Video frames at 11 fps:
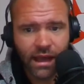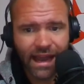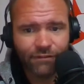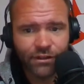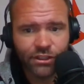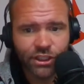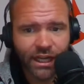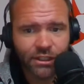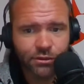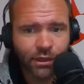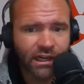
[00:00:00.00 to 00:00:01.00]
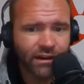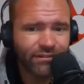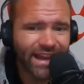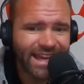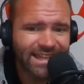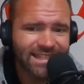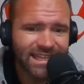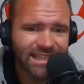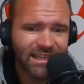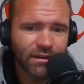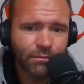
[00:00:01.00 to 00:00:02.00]
average catch rate of
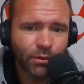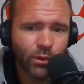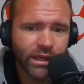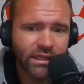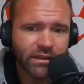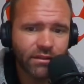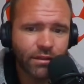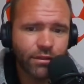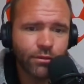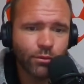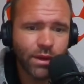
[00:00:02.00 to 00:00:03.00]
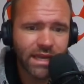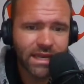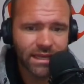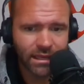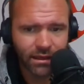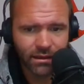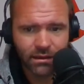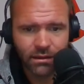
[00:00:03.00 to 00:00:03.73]
18.3.